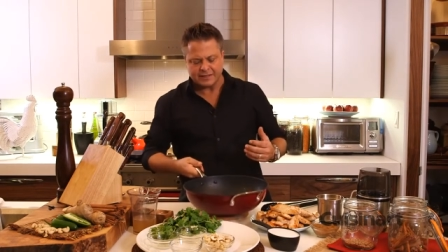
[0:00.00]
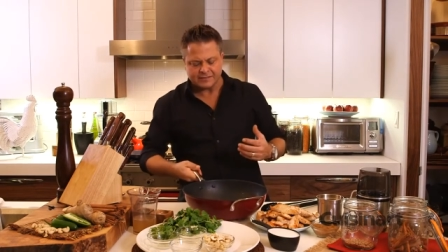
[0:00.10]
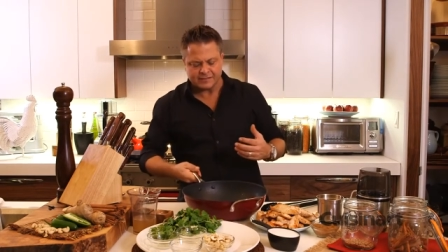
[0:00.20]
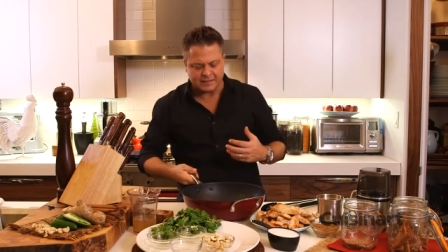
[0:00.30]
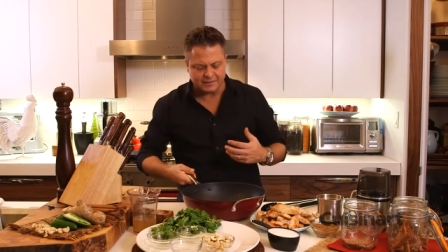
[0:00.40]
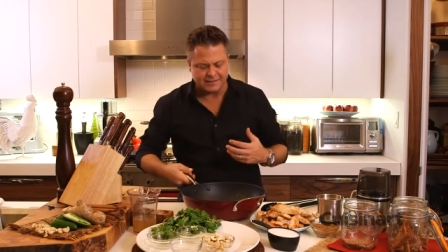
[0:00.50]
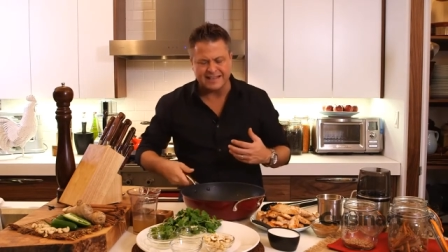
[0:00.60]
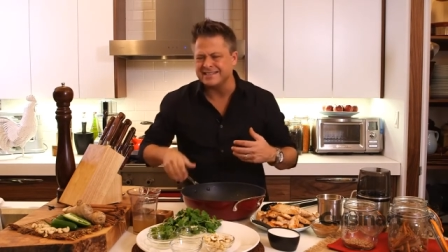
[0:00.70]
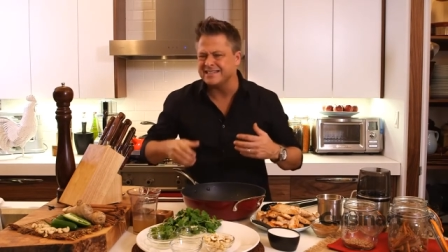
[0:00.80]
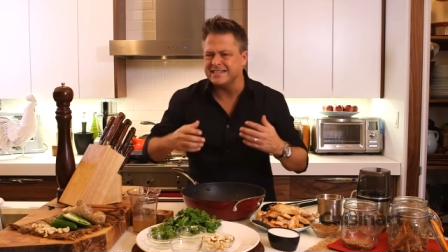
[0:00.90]
It's it,
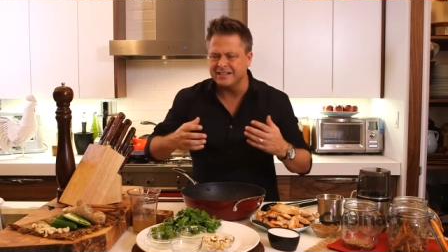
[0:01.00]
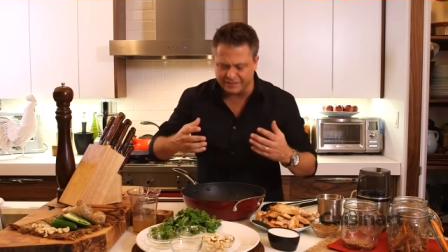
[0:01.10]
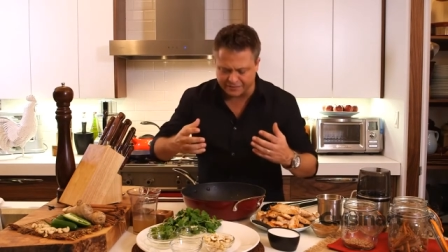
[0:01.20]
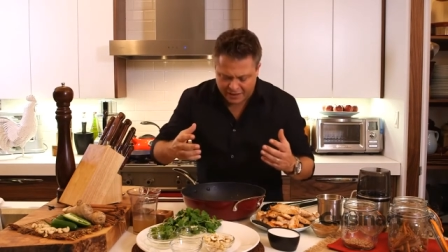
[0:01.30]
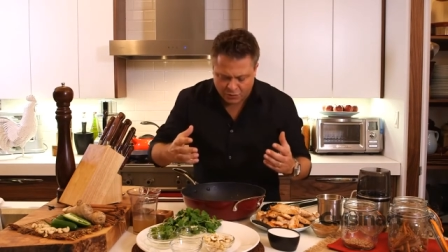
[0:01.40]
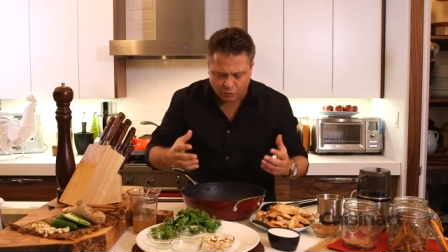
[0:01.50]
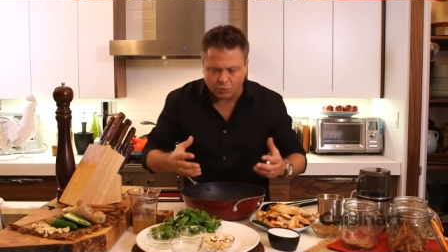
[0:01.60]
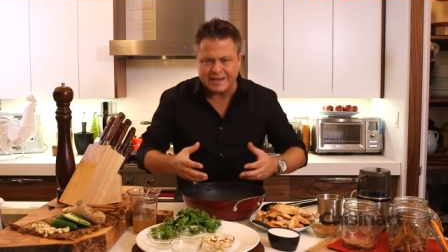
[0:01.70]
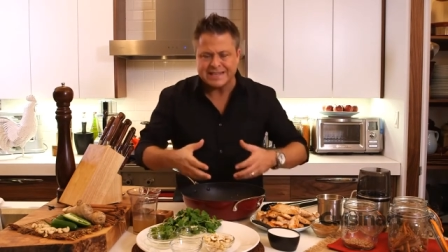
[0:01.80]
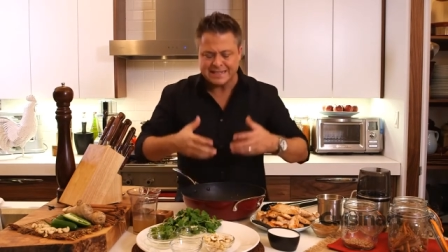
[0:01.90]
That heat is
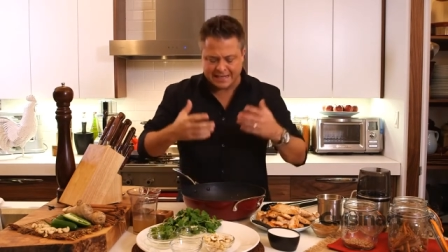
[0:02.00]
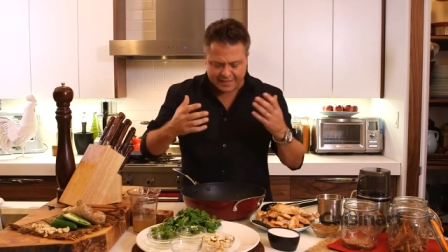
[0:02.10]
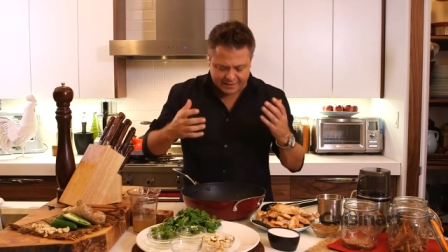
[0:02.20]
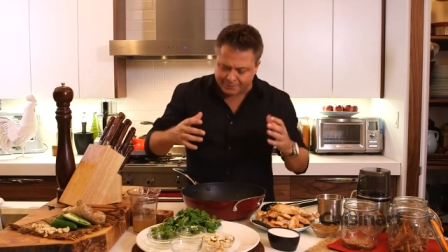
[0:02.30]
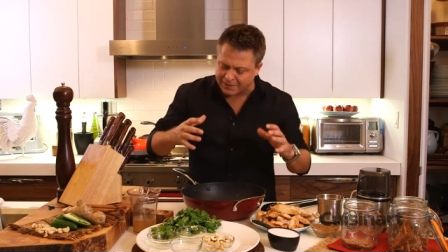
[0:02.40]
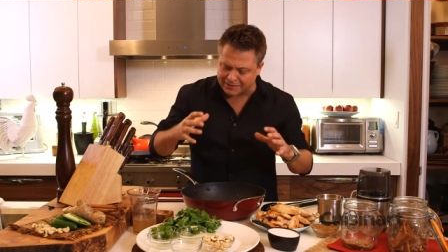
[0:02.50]
radiating.